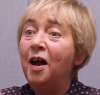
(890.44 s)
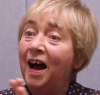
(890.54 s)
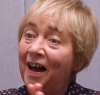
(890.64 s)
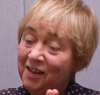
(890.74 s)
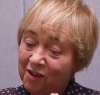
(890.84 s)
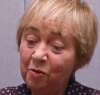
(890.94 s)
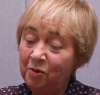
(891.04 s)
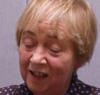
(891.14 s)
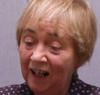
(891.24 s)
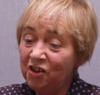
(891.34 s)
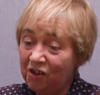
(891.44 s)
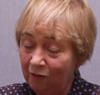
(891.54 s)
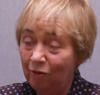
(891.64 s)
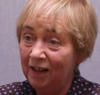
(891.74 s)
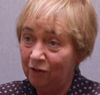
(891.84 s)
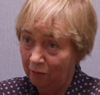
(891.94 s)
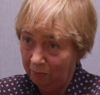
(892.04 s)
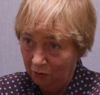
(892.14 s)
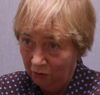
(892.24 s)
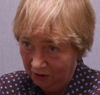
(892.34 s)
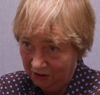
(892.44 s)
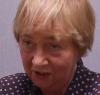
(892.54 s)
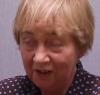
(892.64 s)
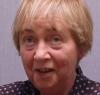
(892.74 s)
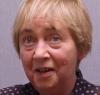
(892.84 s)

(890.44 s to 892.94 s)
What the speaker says: And so when you actually read the report,